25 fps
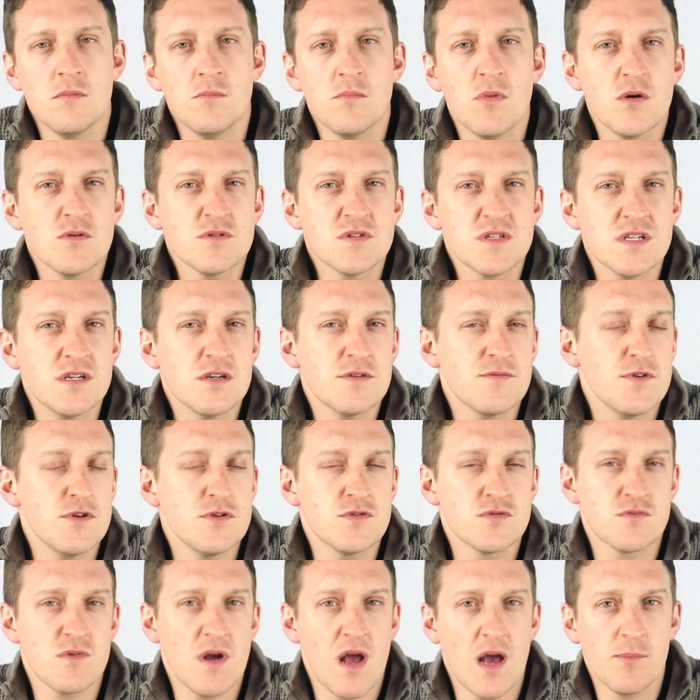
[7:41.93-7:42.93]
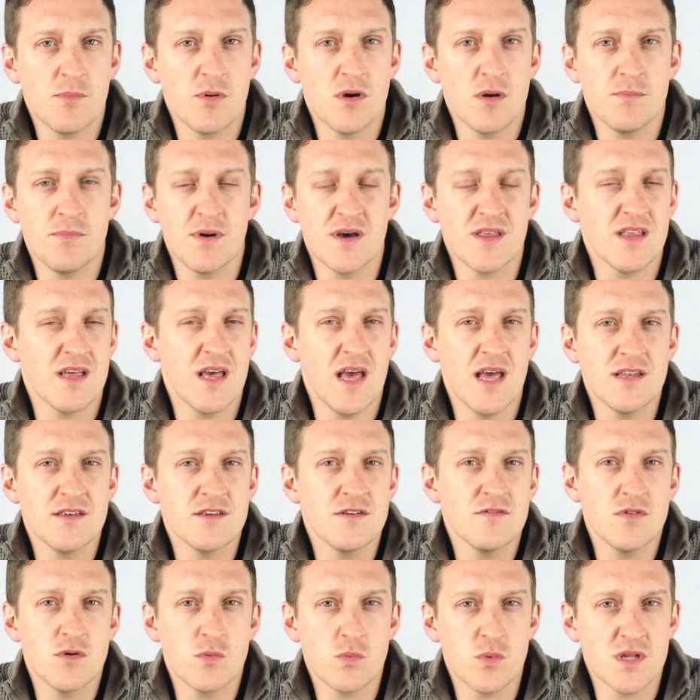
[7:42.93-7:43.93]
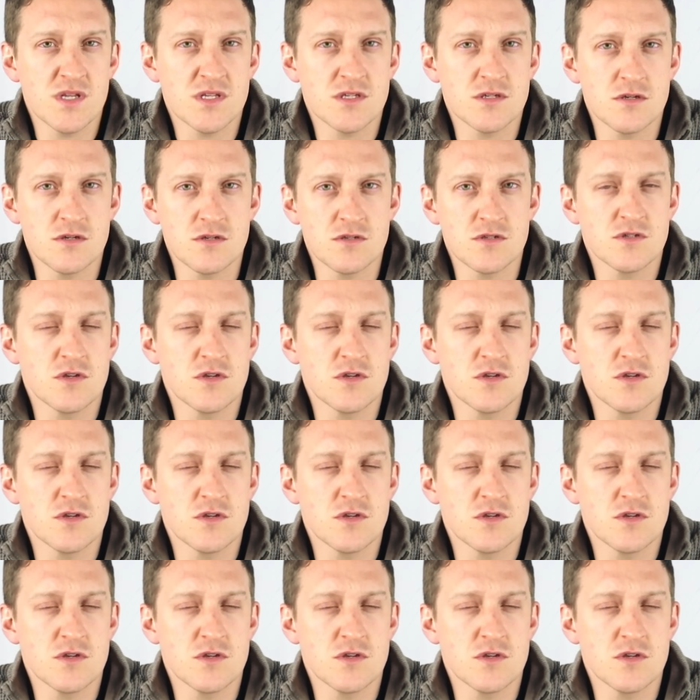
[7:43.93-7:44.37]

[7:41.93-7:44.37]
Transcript: Most interviews wrap up by the end of the winter,